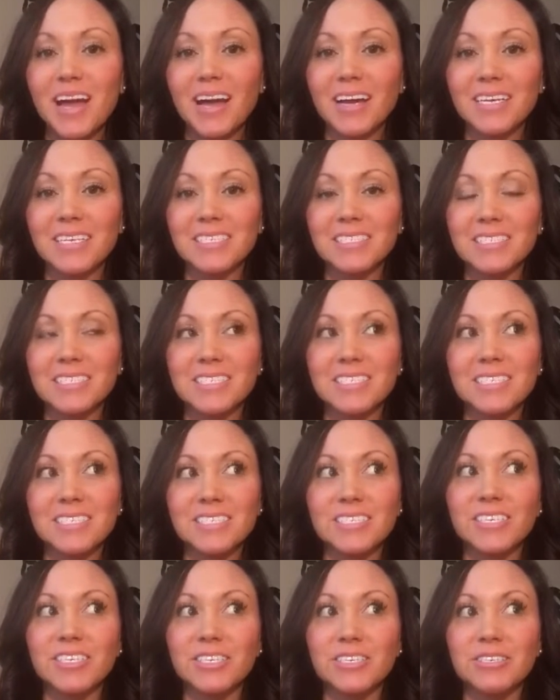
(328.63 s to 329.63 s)
I did
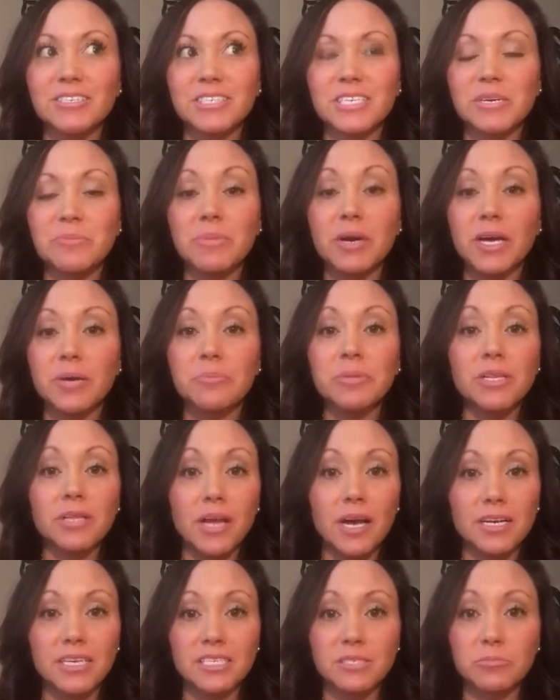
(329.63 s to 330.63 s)
start using my
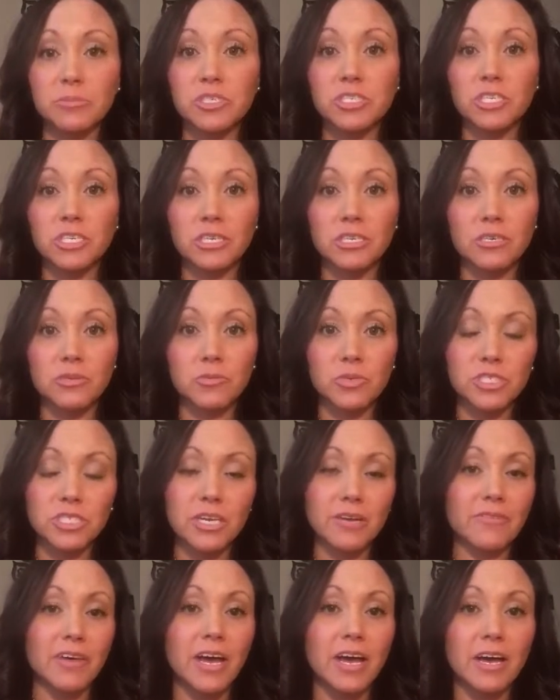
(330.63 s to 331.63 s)
Pilates machine, which
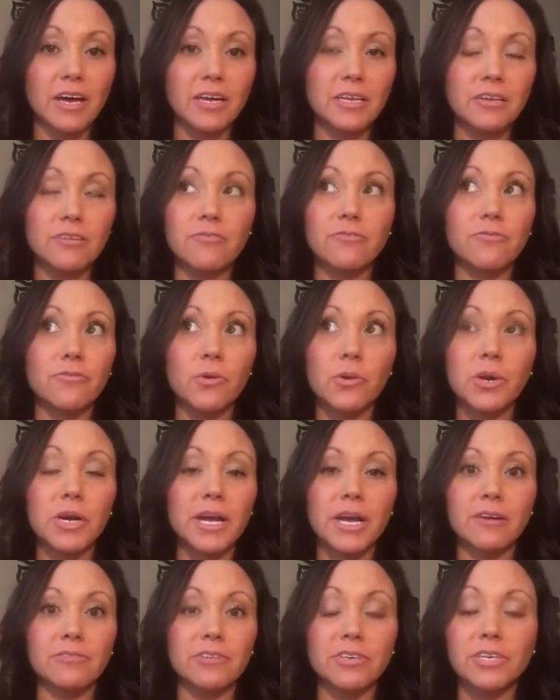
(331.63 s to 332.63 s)
I've had
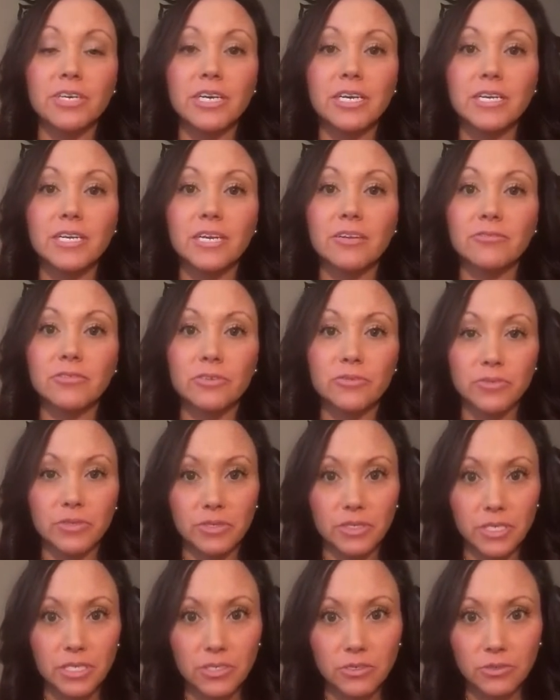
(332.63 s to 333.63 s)
forever and never
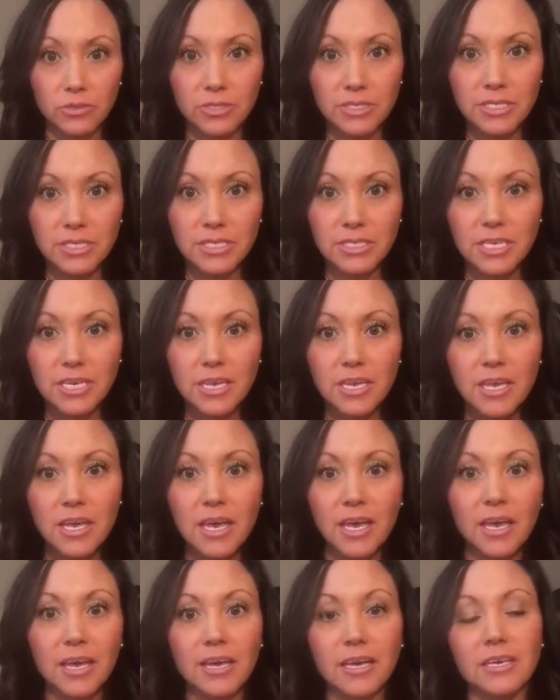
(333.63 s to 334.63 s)
really used,
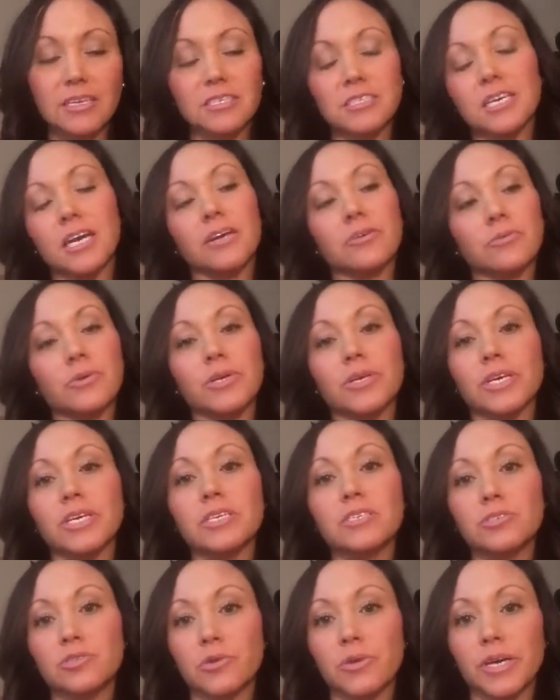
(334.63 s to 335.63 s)
and I really
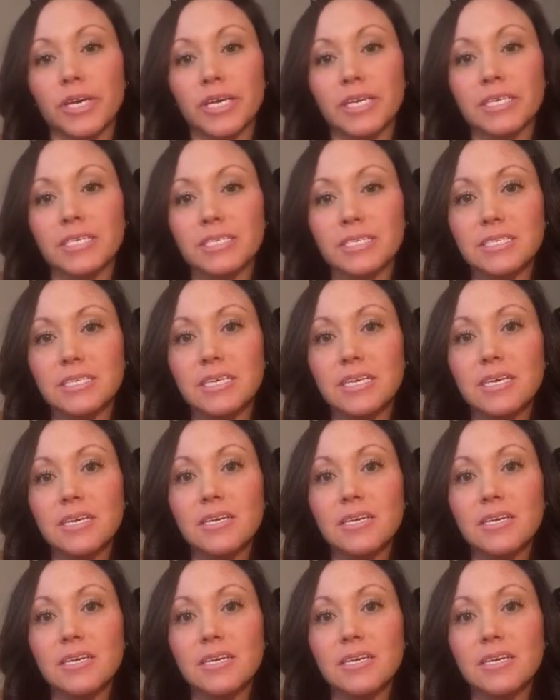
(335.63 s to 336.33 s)
enjoy it.